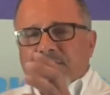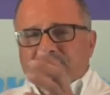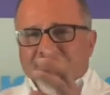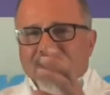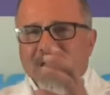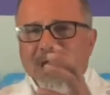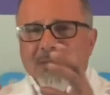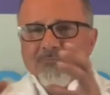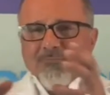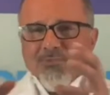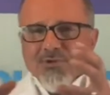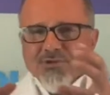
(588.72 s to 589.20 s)

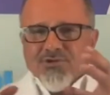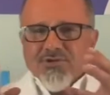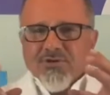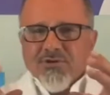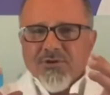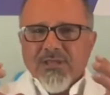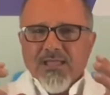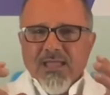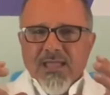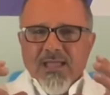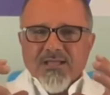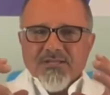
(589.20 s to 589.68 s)
That
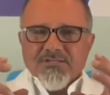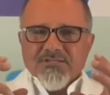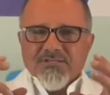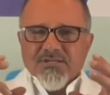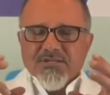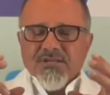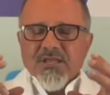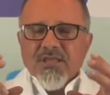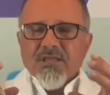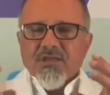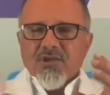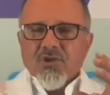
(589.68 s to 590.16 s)
butyric
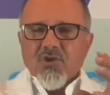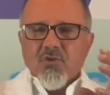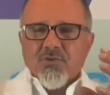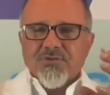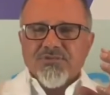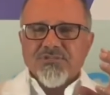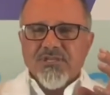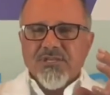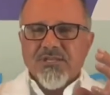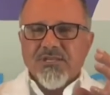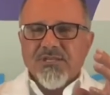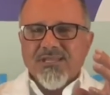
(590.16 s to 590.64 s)
acid
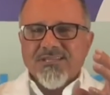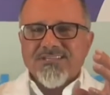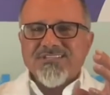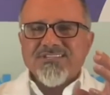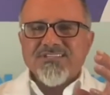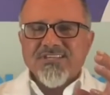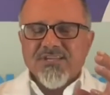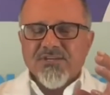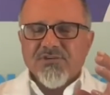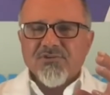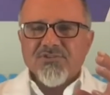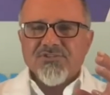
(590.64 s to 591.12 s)
goes in and
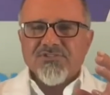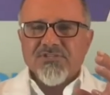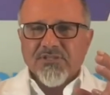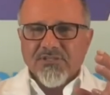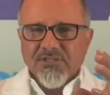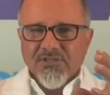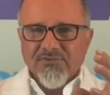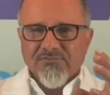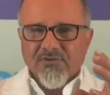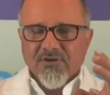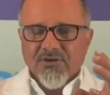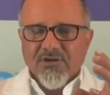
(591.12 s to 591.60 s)
signals the
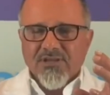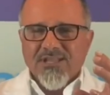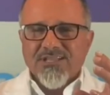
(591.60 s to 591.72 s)
liver.